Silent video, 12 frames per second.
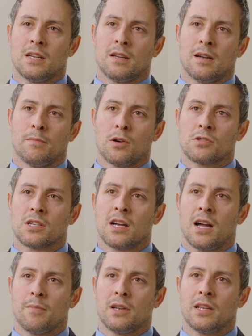Most
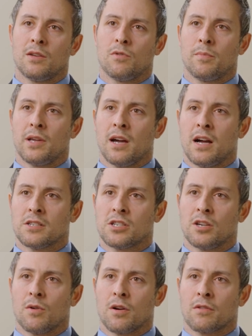commonly would be
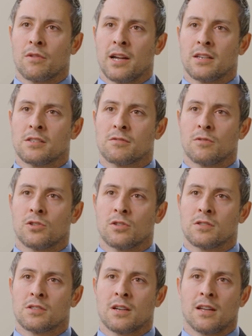osteoarthritis, which
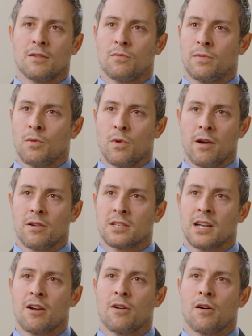is kind of the wear and
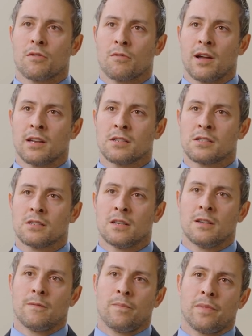tear arthritis.
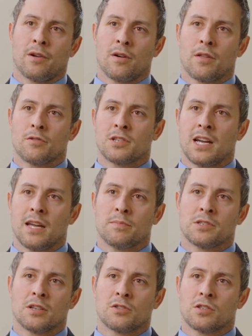There are other
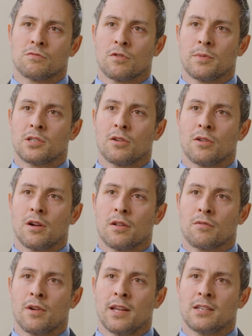types such as rheumatoid
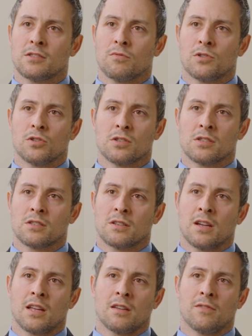arthritis, which is
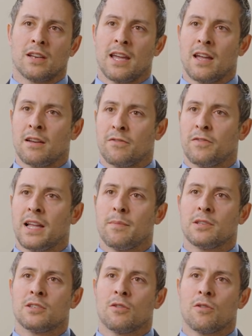kind of an
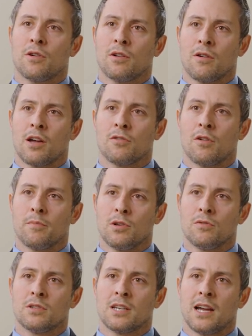inflammatory or
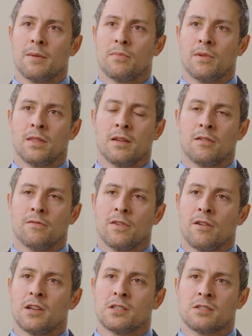autoimmune type, and there are
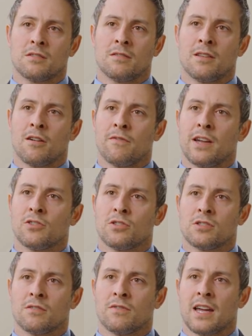various
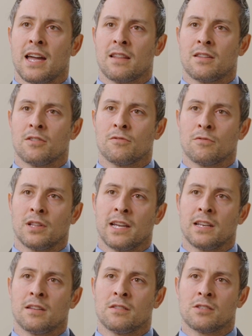derivations of that that are
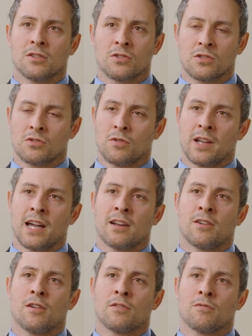related, such as
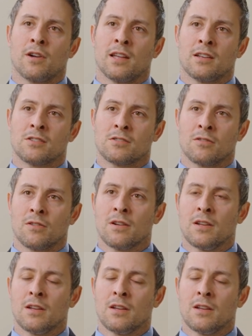psoriatic arthritis or